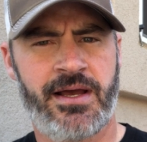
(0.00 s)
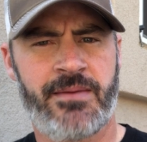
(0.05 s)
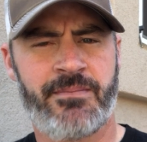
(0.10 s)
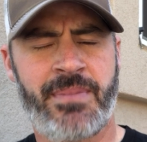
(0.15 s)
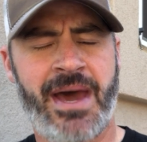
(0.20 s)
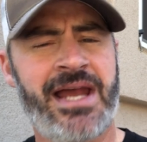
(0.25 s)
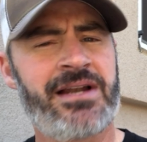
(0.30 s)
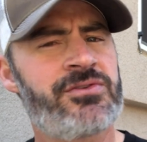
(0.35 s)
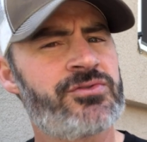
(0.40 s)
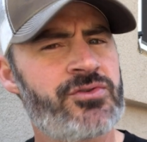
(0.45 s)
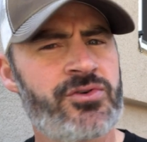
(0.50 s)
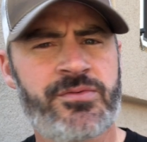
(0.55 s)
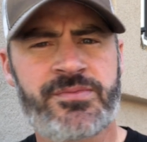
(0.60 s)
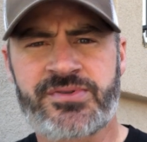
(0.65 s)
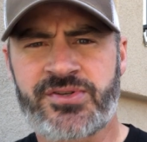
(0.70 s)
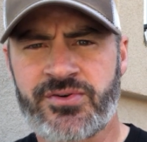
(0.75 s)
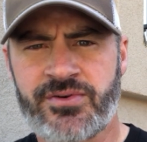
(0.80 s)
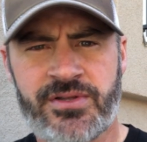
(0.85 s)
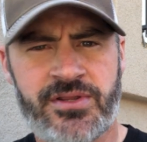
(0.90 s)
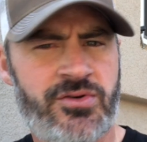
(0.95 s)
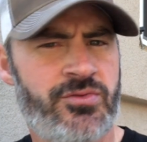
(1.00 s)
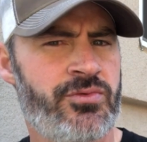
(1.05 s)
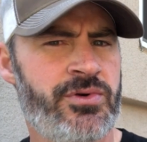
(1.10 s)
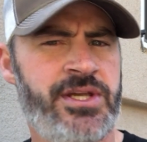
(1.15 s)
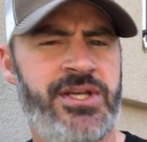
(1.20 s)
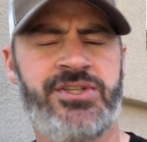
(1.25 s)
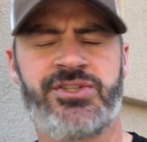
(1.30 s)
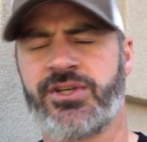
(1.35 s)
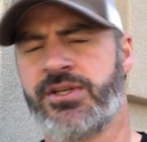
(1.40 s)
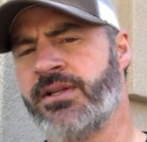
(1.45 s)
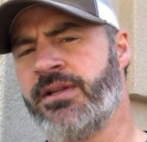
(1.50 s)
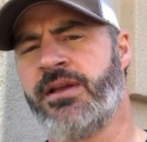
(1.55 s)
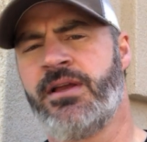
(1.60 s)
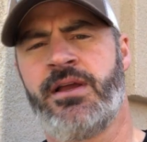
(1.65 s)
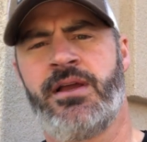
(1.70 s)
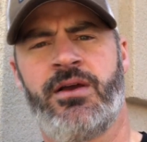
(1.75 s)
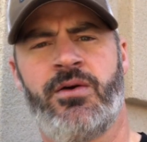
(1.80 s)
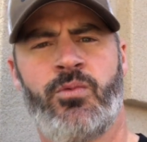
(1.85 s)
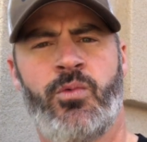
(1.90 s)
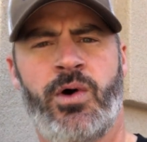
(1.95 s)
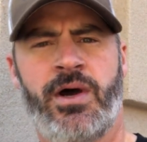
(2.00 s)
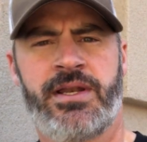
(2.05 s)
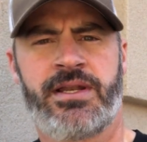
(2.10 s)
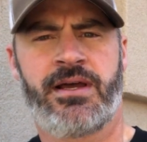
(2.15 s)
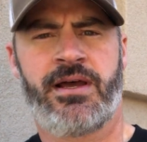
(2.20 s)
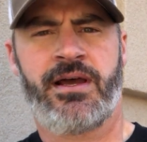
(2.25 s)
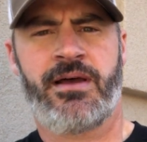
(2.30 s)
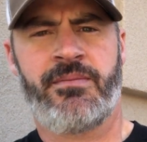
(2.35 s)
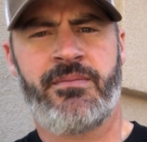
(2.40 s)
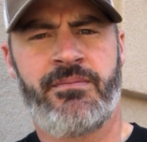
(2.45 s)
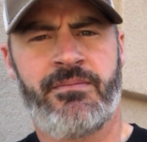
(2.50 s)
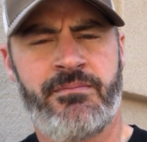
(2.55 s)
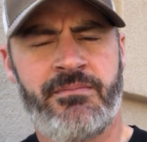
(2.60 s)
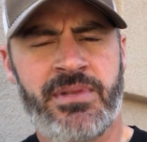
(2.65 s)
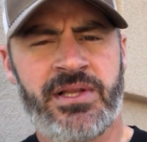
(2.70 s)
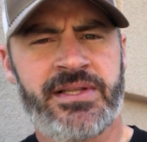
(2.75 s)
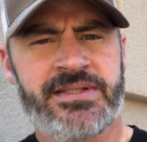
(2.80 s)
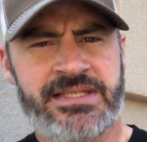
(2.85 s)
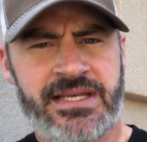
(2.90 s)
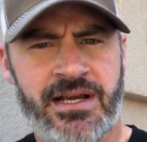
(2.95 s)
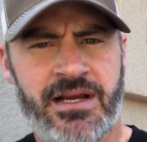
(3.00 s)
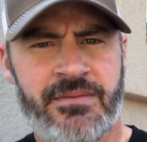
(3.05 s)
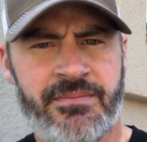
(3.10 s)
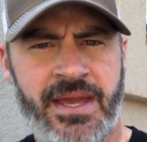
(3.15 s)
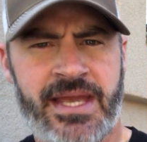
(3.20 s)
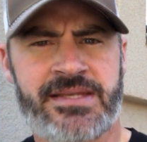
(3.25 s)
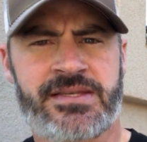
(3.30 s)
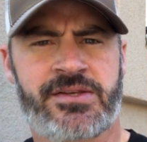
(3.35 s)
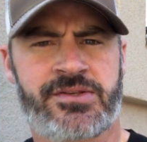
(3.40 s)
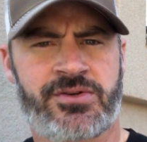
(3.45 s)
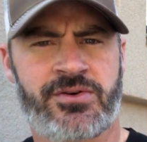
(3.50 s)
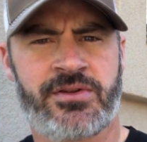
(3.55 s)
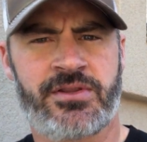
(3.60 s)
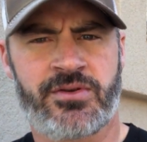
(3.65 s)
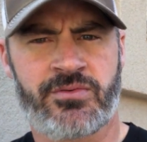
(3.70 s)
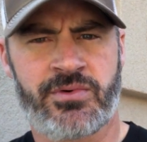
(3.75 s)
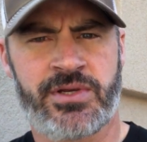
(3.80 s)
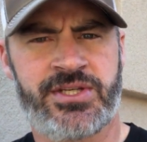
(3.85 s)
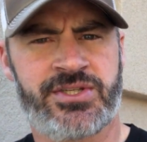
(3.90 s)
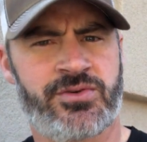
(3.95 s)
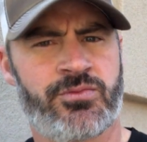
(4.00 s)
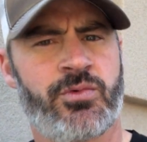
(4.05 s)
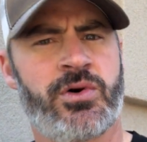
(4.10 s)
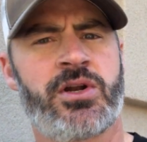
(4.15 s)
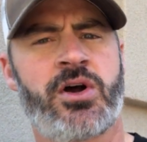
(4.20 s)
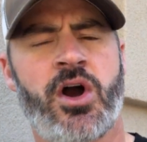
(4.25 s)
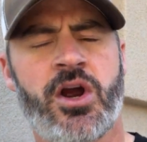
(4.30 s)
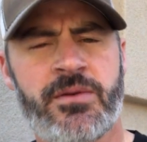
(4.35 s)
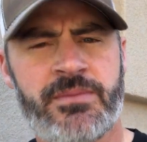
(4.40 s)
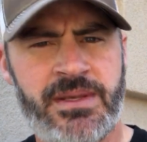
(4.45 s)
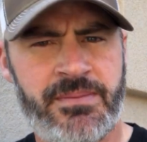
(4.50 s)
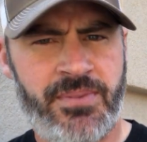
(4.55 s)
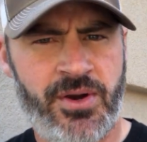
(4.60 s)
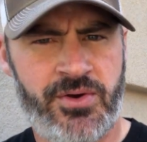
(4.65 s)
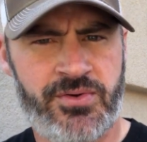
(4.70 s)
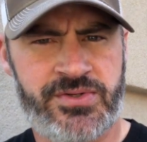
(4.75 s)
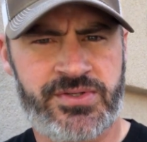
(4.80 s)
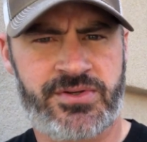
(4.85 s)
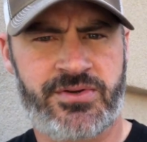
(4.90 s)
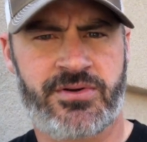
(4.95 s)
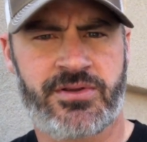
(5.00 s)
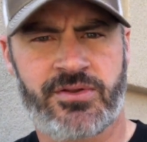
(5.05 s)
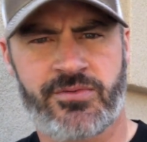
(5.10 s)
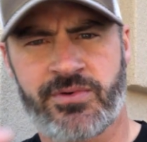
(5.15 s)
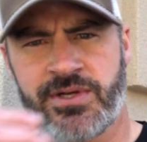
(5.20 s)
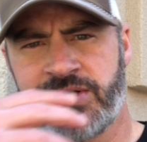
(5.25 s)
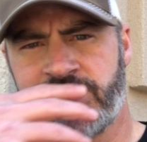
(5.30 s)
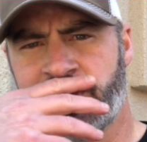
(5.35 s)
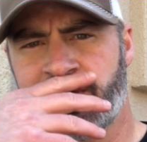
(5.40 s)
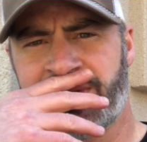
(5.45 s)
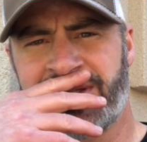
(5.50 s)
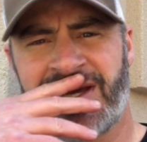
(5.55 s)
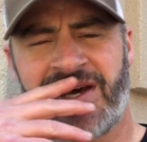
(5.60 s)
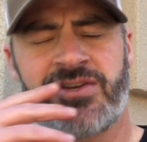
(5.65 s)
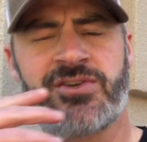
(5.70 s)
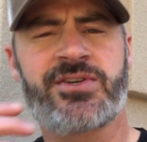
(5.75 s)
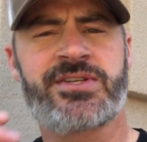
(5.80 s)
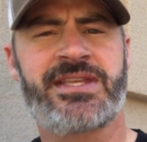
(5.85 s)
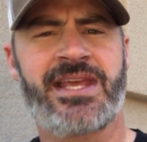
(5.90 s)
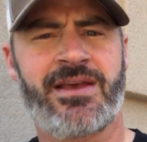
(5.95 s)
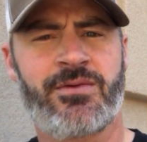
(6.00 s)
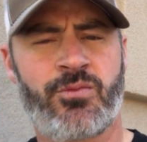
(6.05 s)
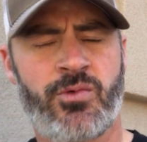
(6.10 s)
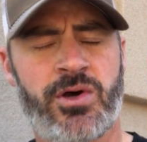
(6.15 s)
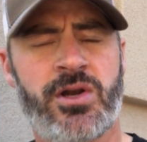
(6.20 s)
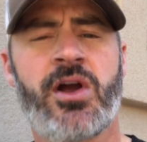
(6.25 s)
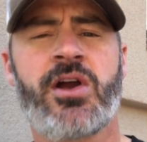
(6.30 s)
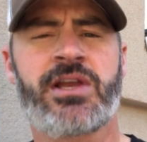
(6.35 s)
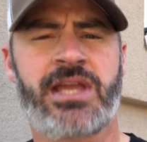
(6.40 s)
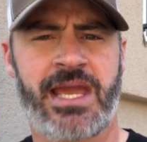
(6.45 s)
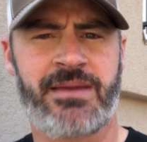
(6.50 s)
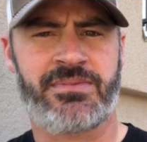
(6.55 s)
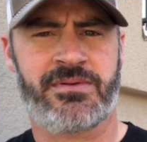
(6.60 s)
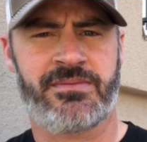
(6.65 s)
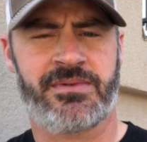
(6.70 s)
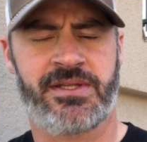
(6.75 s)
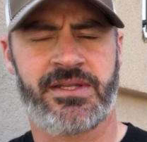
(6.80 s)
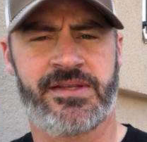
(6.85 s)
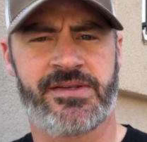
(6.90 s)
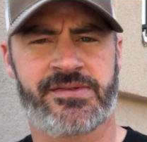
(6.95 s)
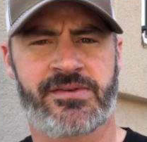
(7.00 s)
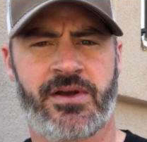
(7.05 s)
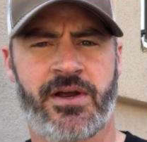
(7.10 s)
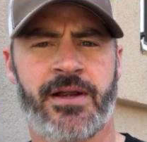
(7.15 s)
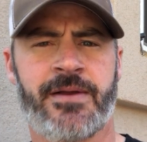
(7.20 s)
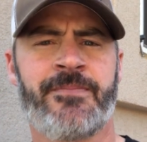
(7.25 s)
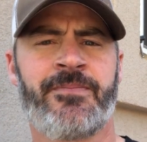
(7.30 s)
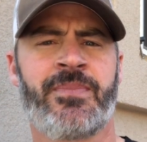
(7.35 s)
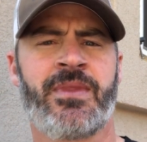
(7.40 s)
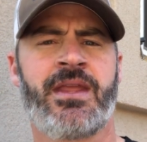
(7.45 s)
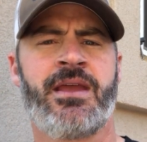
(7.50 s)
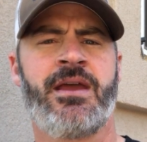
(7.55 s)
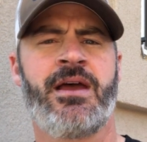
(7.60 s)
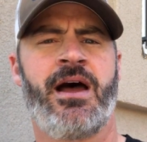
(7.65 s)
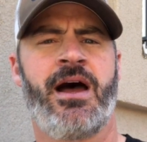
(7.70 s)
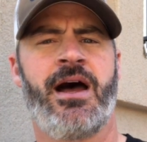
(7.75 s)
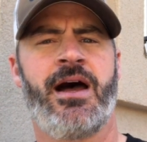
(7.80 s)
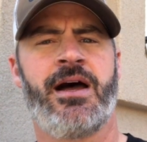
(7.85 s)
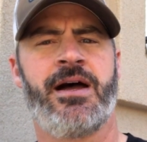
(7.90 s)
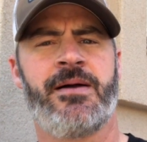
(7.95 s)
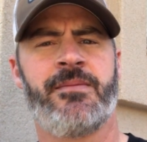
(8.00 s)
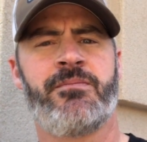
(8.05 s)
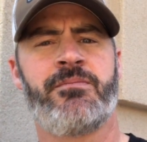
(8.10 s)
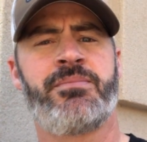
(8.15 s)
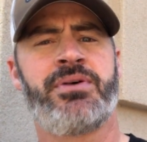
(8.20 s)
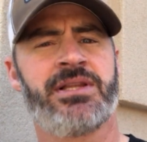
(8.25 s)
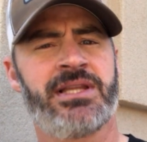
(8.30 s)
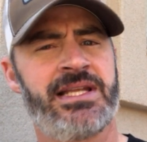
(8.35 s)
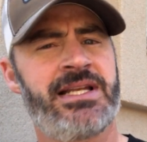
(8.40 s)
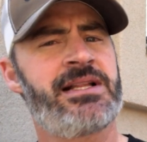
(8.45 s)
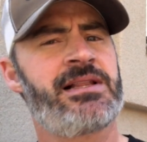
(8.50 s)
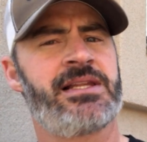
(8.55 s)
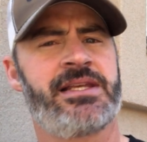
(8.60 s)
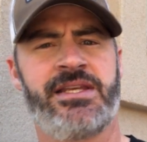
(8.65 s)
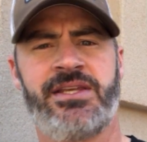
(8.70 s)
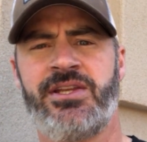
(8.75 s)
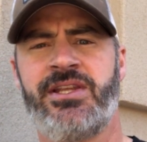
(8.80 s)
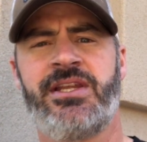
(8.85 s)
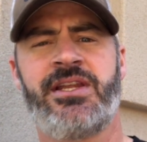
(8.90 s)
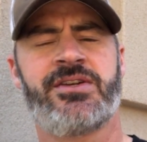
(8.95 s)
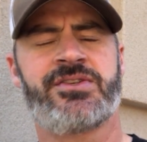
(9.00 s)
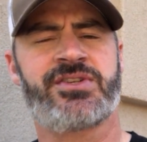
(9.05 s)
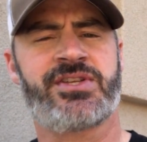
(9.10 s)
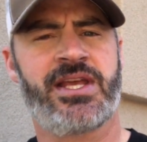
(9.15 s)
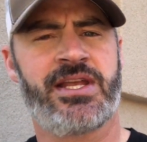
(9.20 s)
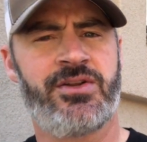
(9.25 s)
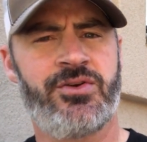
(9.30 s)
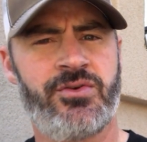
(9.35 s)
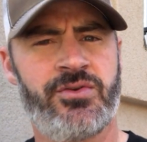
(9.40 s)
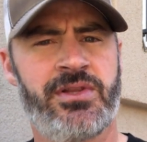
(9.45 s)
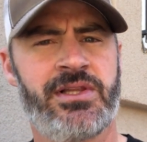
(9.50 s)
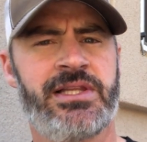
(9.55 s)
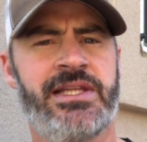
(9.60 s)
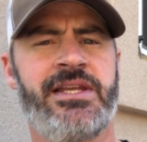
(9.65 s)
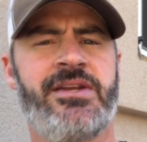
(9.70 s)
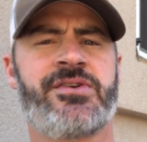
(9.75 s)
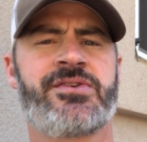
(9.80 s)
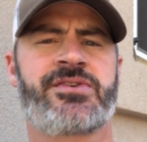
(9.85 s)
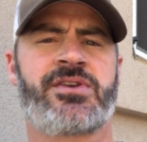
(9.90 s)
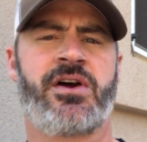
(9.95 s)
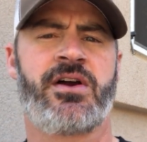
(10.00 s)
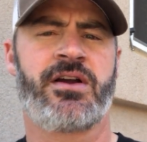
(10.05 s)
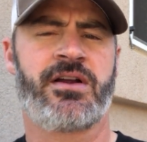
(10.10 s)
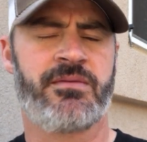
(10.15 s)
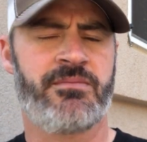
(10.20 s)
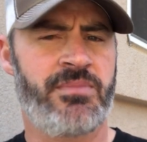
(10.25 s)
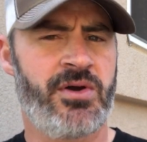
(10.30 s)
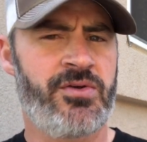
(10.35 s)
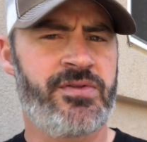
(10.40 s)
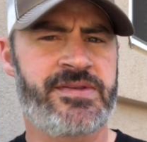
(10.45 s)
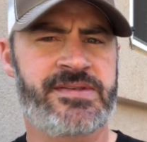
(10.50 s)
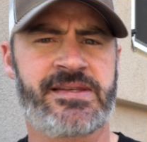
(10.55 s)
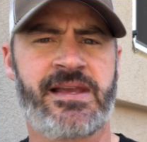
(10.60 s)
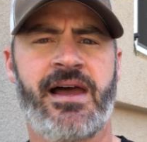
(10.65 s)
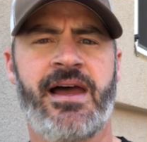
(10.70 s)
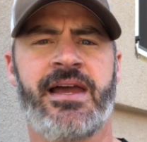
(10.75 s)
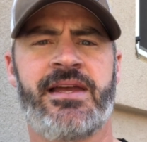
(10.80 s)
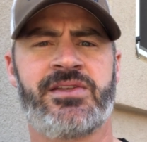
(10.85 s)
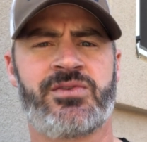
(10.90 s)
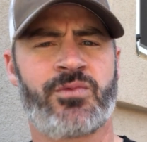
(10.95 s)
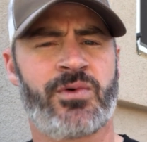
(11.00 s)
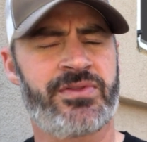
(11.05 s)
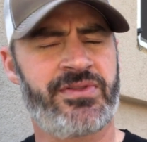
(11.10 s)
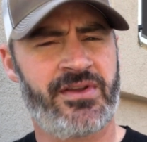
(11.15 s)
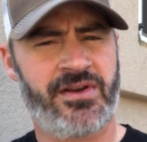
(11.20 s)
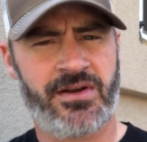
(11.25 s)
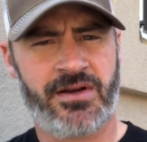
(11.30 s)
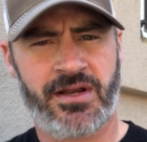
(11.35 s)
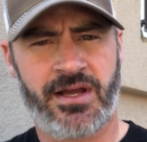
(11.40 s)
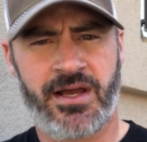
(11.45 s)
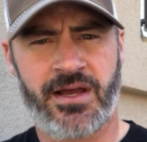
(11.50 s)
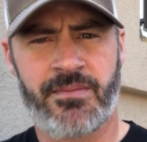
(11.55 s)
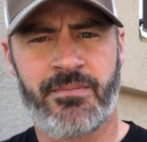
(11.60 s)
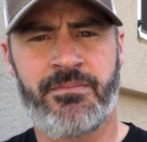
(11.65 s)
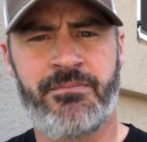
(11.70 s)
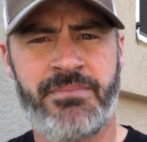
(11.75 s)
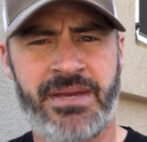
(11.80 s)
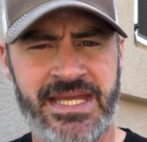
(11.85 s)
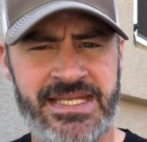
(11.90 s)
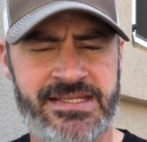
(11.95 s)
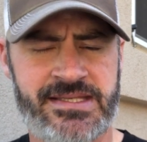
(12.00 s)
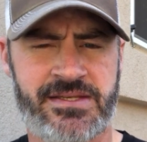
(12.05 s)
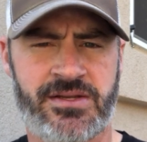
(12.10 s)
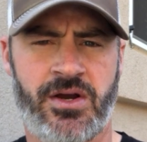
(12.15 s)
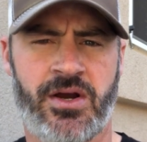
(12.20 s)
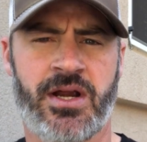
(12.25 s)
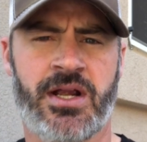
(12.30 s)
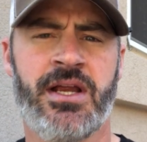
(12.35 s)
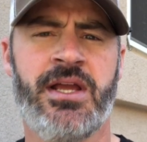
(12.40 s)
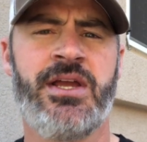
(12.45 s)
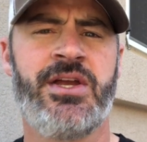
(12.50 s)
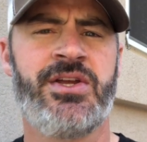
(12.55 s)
battle groups are in the region, what military bases are in the region, what army posts are in the region, to understand what our capabilities are. Politically, you need to understand who the leaders are on both sides, what their bents are.